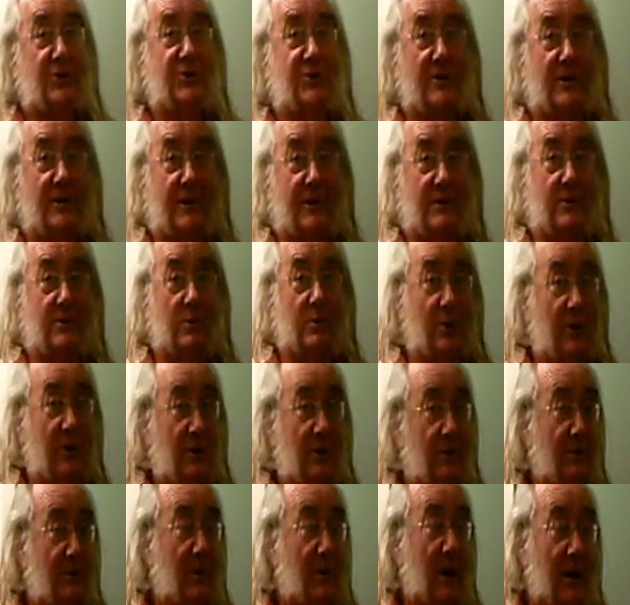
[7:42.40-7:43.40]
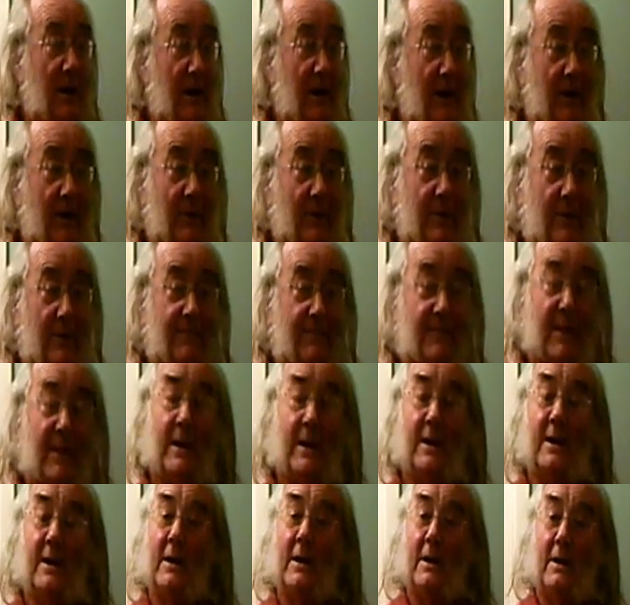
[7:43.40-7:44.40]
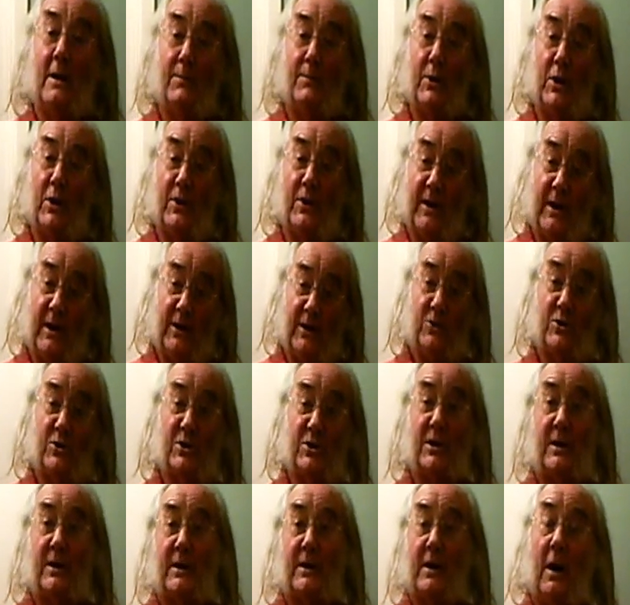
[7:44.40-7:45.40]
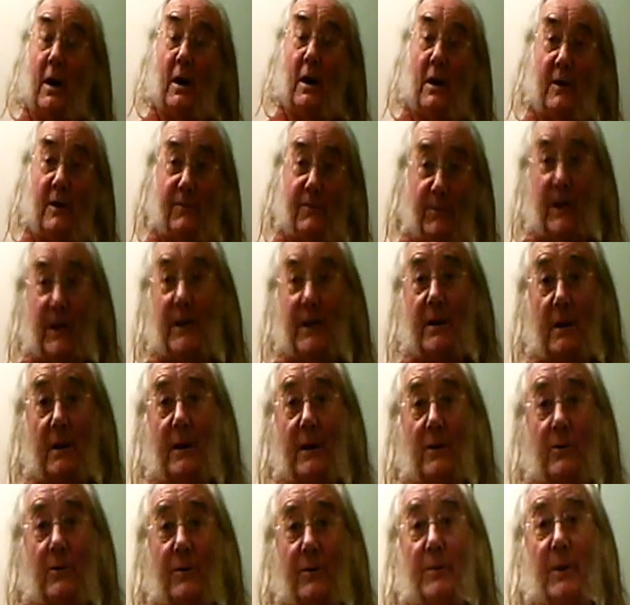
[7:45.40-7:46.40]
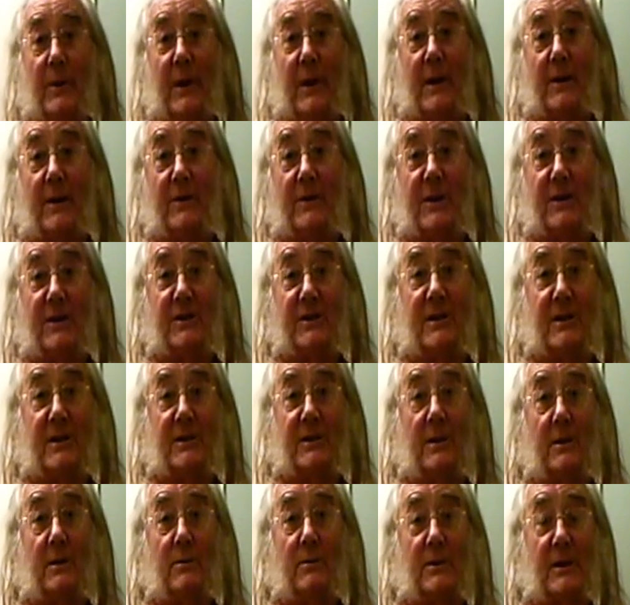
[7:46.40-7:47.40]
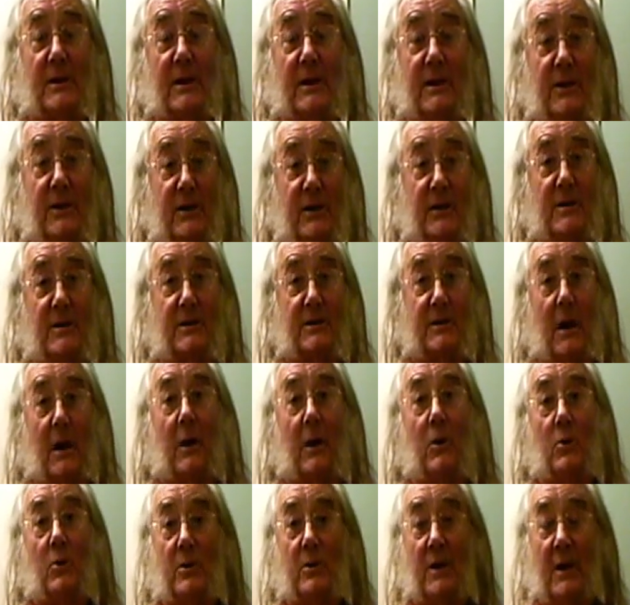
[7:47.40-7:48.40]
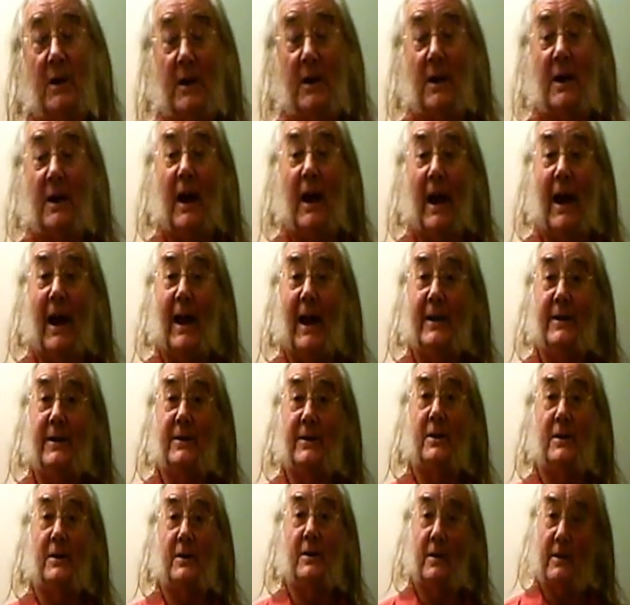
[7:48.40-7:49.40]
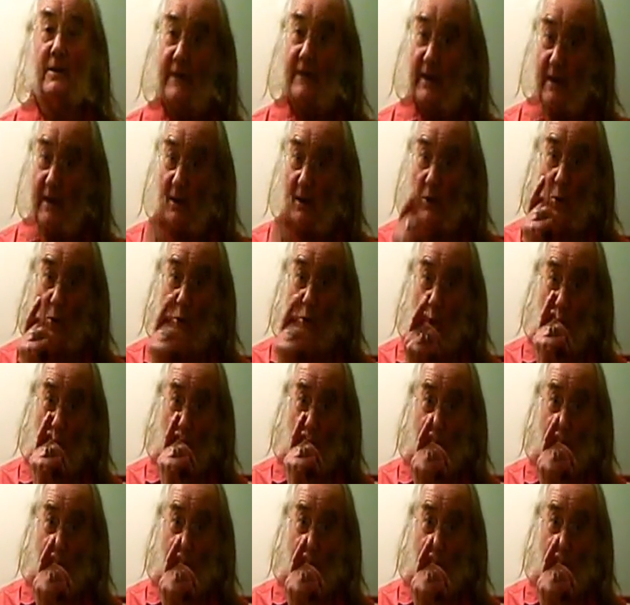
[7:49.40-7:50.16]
tried to work on my own. But there you see, I've been going on about this since I was 8 years old, and now all